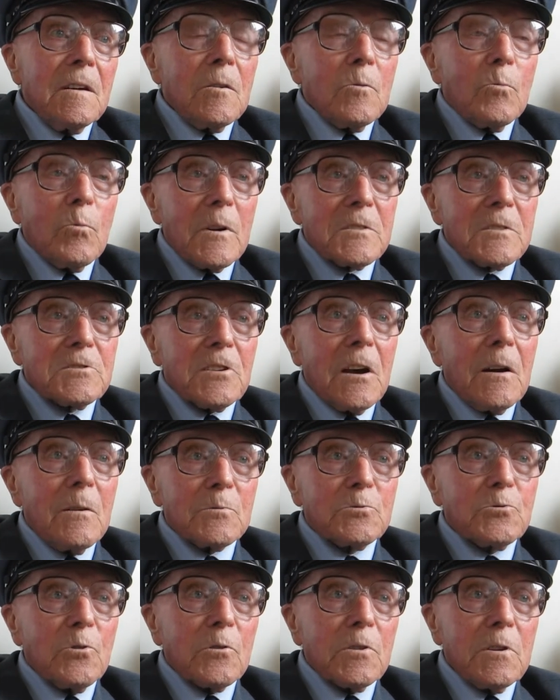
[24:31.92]
Once that
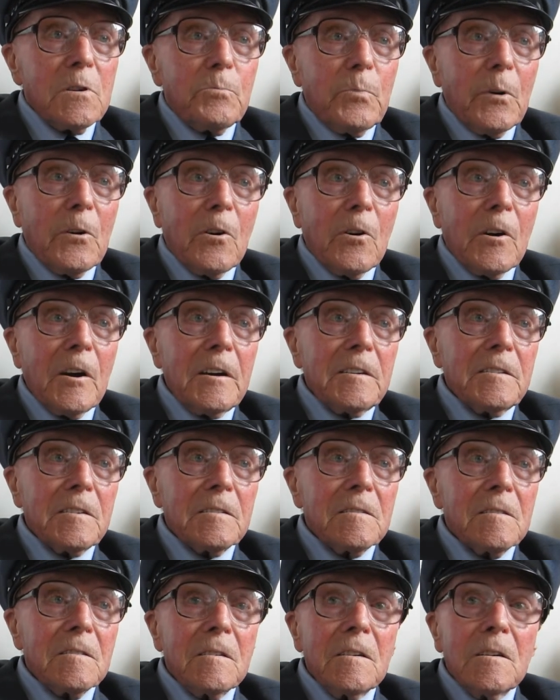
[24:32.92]
was occupied,
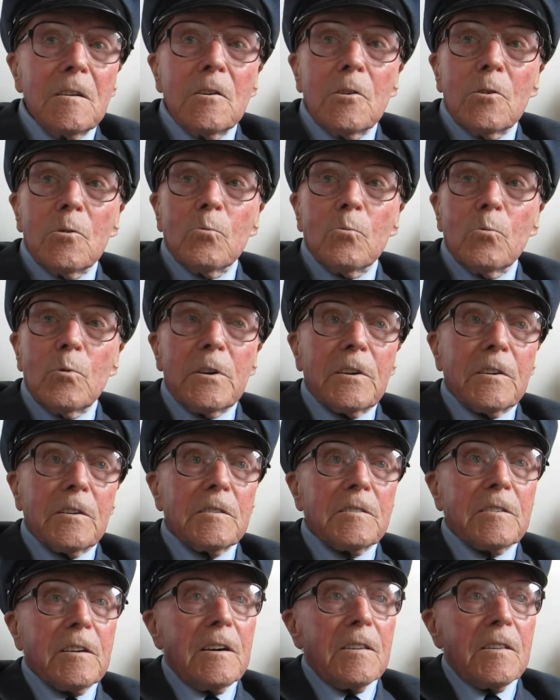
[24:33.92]
we
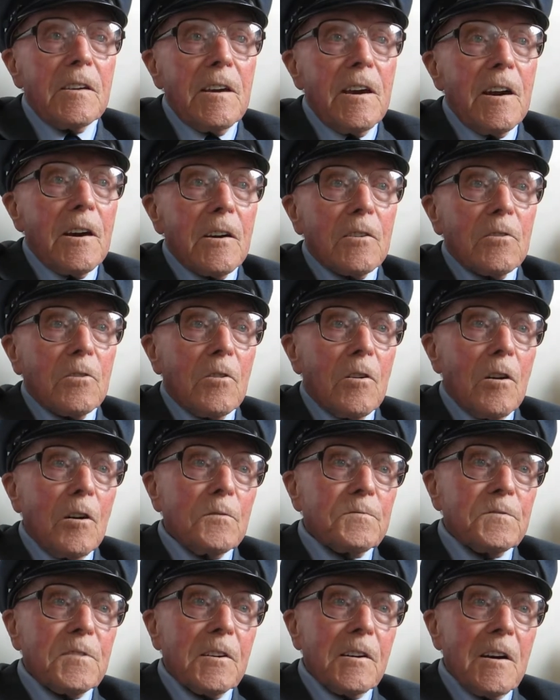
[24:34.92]
could get the
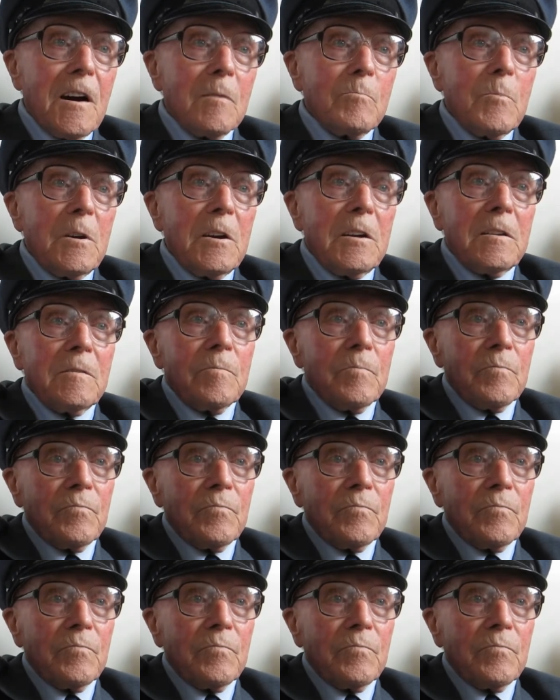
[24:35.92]
aircraft to come in